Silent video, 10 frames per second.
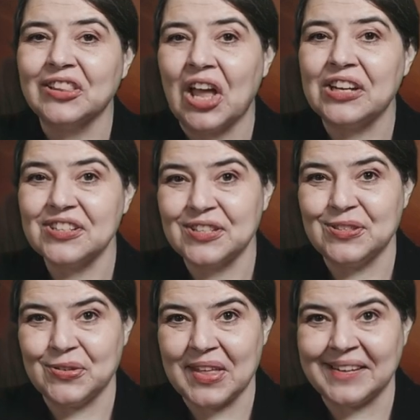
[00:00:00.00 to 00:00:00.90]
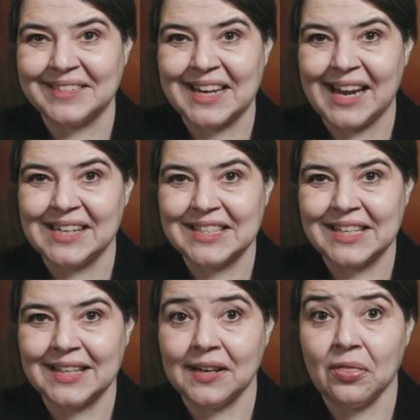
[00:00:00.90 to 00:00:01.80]
Launched in
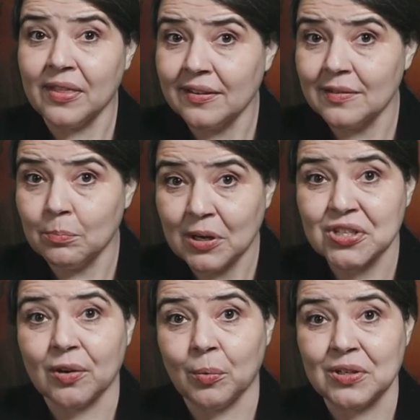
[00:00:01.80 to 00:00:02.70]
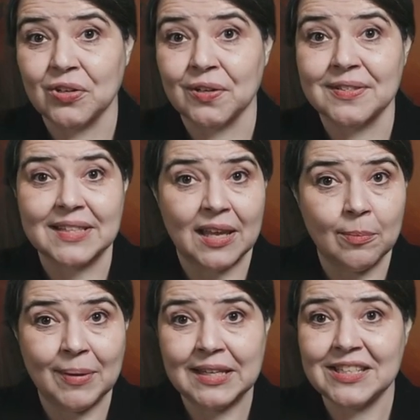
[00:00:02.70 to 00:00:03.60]
2018, this mission returns
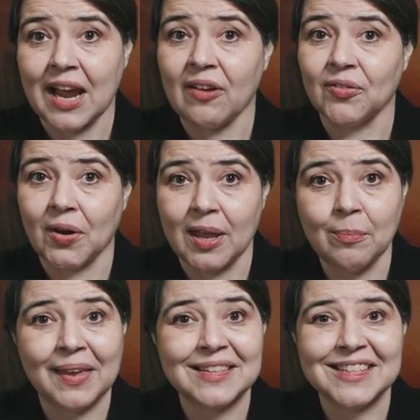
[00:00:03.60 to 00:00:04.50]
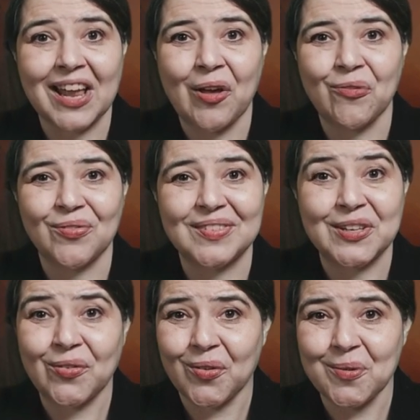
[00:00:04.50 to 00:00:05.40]
image after image of
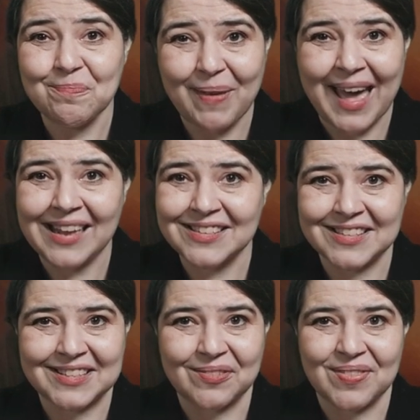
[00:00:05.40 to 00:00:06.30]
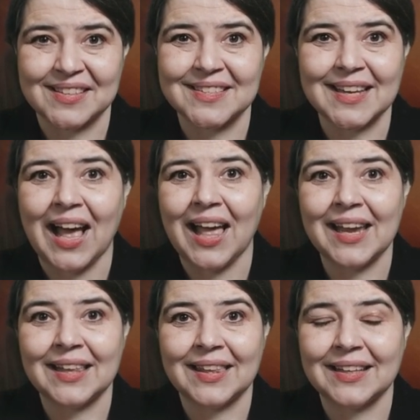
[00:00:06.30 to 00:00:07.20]
different patches of the
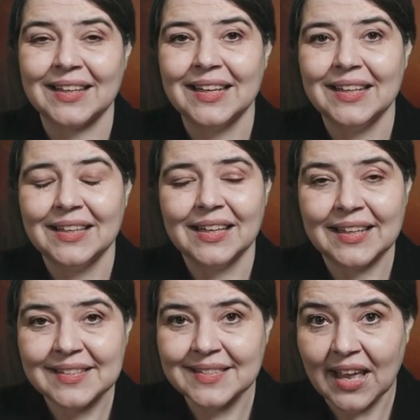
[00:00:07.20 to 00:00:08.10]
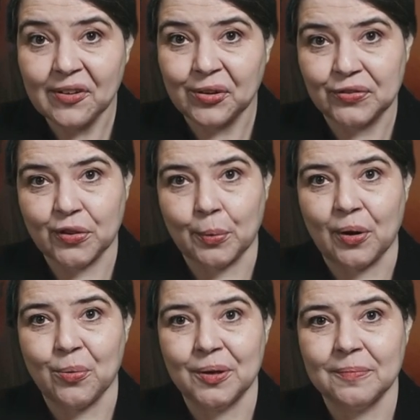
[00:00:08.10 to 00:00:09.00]
sky that it cycles
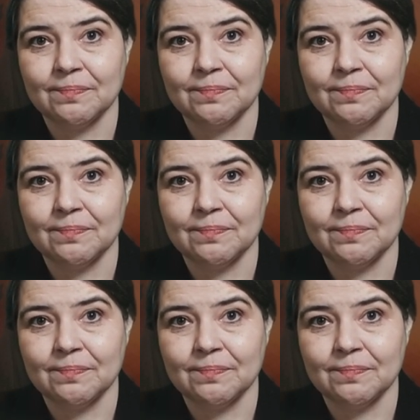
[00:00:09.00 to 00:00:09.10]
through.